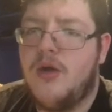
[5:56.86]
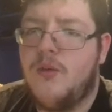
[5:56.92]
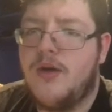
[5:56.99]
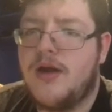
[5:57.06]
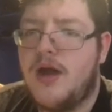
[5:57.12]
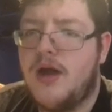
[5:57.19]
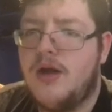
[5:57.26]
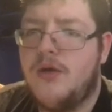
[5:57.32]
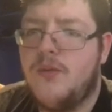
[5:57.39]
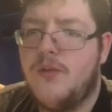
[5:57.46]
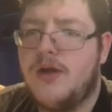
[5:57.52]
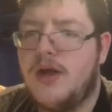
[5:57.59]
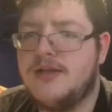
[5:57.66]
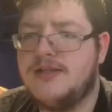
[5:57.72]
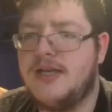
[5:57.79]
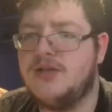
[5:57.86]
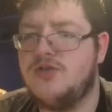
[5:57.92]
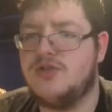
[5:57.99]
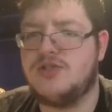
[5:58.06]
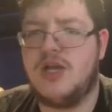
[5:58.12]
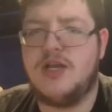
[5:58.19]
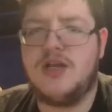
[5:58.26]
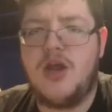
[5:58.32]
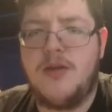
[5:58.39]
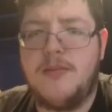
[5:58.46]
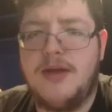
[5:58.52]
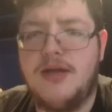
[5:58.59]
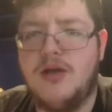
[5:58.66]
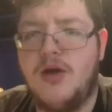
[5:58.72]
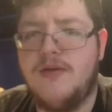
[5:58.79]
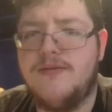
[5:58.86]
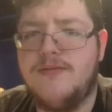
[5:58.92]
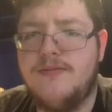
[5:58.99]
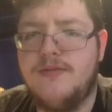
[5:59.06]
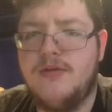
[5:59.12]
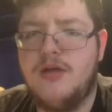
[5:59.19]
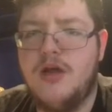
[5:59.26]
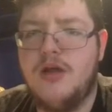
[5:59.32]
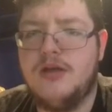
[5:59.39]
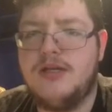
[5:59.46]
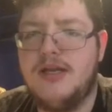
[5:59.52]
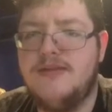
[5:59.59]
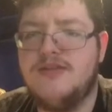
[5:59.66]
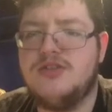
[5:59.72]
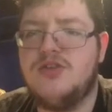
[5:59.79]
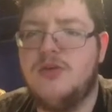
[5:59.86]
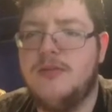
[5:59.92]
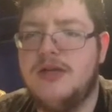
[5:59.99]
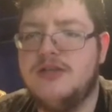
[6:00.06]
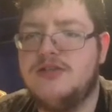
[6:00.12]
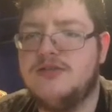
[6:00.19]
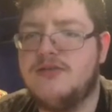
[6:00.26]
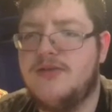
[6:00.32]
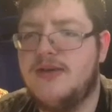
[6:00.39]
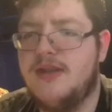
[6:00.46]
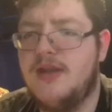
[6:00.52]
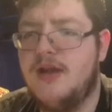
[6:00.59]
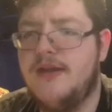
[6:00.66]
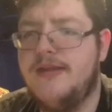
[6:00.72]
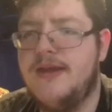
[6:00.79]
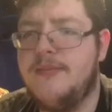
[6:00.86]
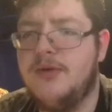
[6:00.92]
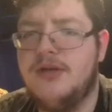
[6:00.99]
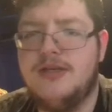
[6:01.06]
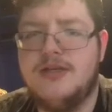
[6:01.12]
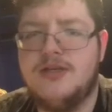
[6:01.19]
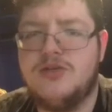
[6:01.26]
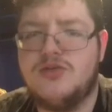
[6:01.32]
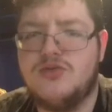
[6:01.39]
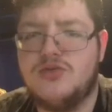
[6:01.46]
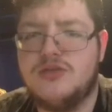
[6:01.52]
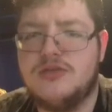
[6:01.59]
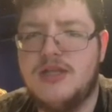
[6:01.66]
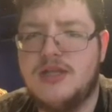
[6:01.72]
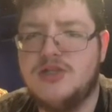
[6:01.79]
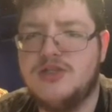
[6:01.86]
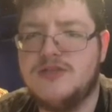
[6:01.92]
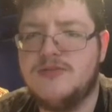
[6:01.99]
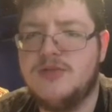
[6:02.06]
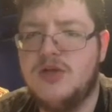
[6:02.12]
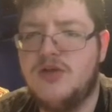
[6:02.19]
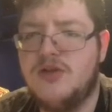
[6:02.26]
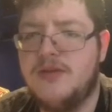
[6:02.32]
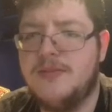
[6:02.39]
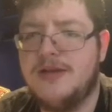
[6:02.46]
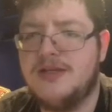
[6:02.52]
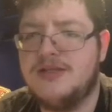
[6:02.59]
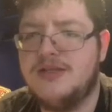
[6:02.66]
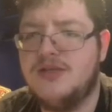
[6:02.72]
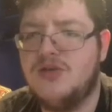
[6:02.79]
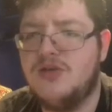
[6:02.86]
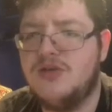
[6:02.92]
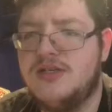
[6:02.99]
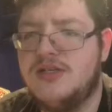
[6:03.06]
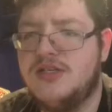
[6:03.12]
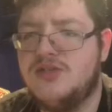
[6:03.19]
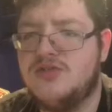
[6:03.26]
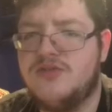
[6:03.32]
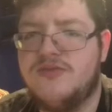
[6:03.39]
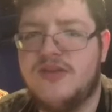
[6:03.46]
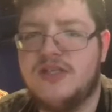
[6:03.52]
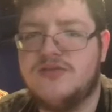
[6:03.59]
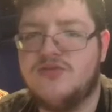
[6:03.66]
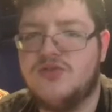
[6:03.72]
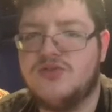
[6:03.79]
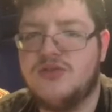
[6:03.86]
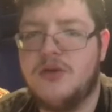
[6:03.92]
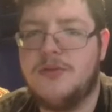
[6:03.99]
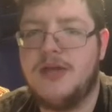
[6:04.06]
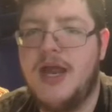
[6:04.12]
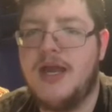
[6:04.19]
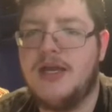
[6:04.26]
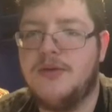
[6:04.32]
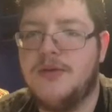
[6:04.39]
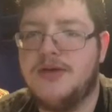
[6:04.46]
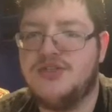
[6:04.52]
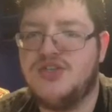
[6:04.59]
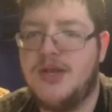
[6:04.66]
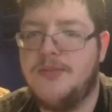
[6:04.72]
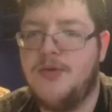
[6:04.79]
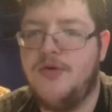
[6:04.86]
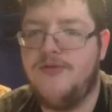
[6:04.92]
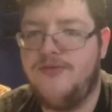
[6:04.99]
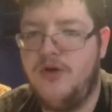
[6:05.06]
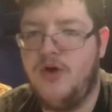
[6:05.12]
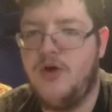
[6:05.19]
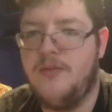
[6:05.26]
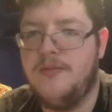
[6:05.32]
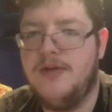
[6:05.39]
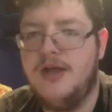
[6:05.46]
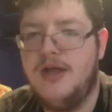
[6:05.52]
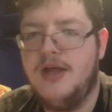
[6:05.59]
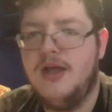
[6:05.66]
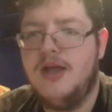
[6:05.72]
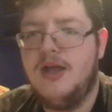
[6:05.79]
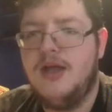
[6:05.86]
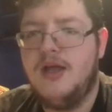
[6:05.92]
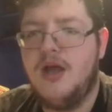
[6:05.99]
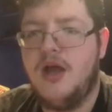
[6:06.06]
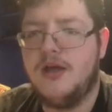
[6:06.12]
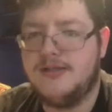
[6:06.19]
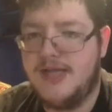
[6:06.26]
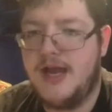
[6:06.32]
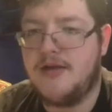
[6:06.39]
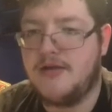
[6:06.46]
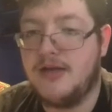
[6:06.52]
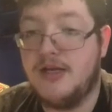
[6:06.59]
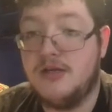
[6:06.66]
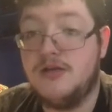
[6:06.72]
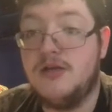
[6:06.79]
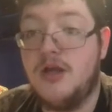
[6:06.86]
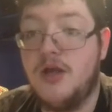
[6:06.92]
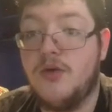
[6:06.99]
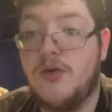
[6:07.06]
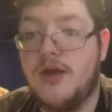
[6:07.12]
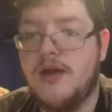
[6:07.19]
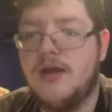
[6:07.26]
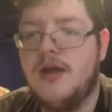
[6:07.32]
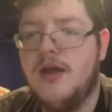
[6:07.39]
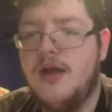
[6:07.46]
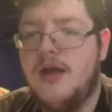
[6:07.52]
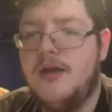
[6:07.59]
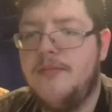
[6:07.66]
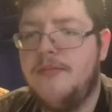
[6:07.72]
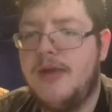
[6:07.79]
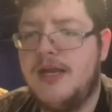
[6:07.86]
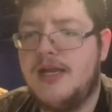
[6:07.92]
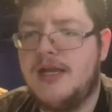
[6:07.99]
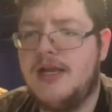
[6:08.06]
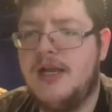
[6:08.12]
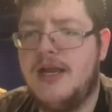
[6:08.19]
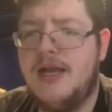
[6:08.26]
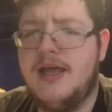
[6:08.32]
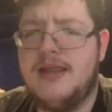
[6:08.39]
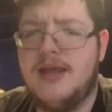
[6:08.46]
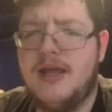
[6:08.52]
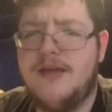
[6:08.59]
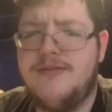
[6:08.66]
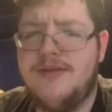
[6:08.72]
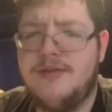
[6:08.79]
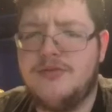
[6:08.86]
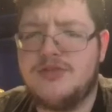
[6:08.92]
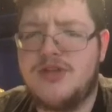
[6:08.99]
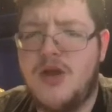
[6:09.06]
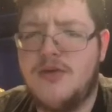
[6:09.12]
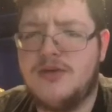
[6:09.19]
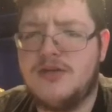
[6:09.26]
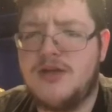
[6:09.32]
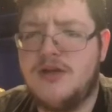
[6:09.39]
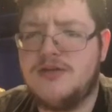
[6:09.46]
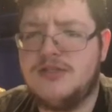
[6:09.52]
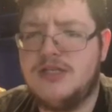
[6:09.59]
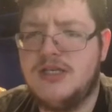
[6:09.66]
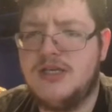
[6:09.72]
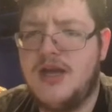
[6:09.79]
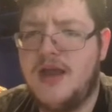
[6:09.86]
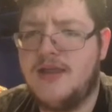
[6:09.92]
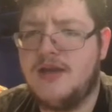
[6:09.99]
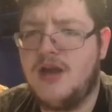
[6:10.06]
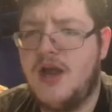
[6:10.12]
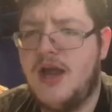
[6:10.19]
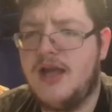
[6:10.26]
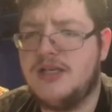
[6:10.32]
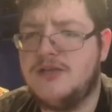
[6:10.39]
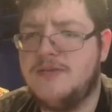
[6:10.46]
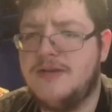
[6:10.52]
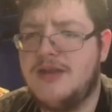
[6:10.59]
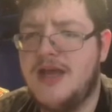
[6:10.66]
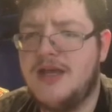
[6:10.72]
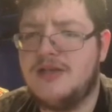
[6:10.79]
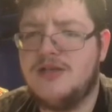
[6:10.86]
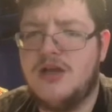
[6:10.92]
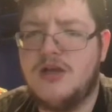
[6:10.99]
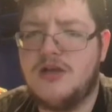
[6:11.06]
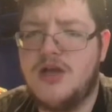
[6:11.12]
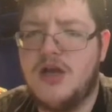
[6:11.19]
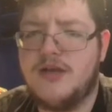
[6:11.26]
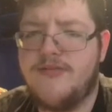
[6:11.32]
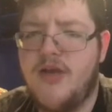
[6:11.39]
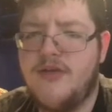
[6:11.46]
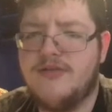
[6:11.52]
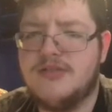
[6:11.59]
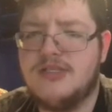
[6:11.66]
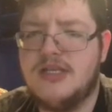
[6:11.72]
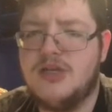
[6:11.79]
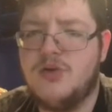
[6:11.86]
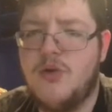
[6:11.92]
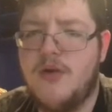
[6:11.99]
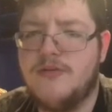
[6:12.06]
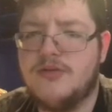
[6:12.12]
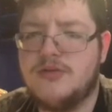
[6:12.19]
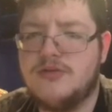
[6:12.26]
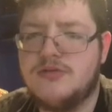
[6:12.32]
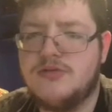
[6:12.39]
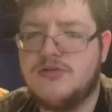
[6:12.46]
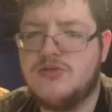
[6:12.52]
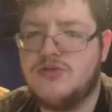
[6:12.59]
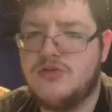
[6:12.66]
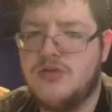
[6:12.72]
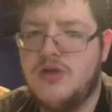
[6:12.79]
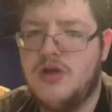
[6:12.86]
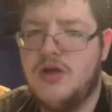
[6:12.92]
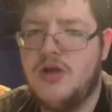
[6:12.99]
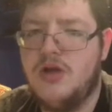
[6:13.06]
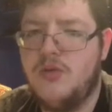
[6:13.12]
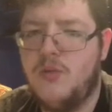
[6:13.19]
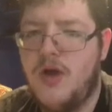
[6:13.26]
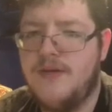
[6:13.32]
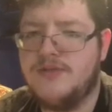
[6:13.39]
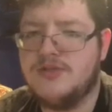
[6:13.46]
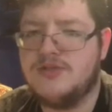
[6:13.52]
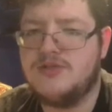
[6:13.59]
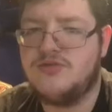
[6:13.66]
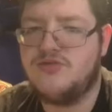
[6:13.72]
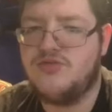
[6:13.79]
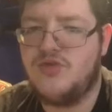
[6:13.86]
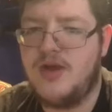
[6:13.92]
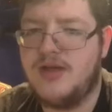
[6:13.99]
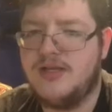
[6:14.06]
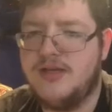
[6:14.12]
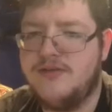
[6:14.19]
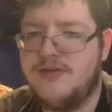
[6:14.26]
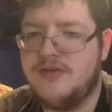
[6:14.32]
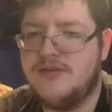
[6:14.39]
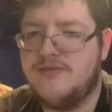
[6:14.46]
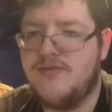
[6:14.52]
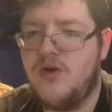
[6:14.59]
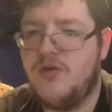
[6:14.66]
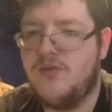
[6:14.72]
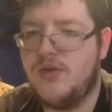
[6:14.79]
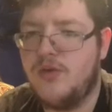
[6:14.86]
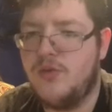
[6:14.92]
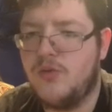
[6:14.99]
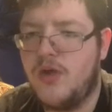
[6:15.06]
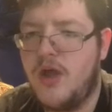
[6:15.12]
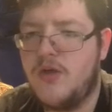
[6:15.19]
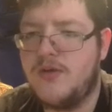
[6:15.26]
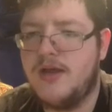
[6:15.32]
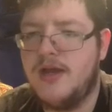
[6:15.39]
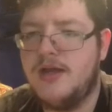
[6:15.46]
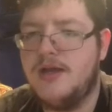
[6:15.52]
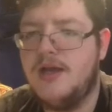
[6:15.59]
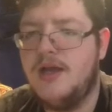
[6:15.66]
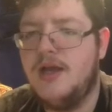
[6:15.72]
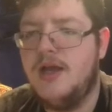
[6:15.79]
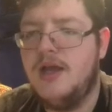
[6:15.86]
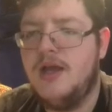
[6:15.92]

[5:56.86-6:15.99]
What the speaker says: When I say trust, I don't mean devious or malicious or anything like that, but he didn't trust their judgment or the ability, did he trust Vince Russo in any way, shape or form. Terry Hogan made it clear that if he was going to go to TNA, then I had to be there to kind of oversee whatever's creative is involved with Hulk Hogan.